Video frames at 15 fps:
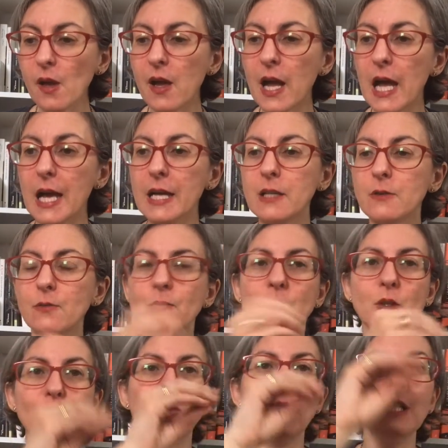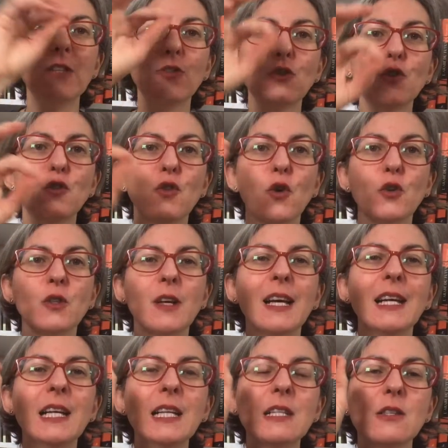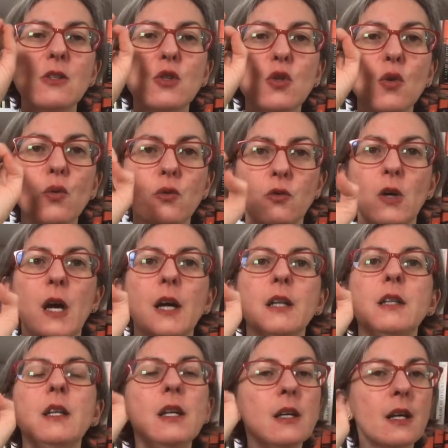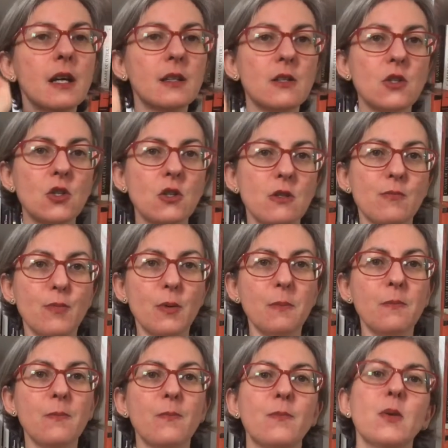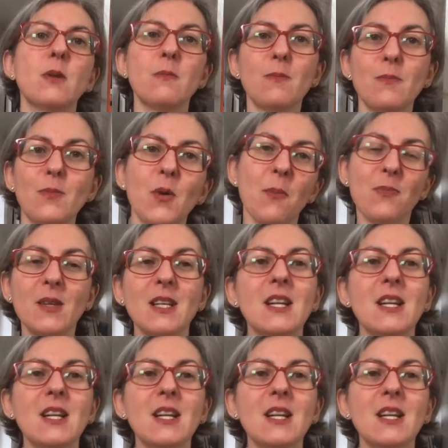And the little salt, it is so tiny, and it's just boom, boom, boom.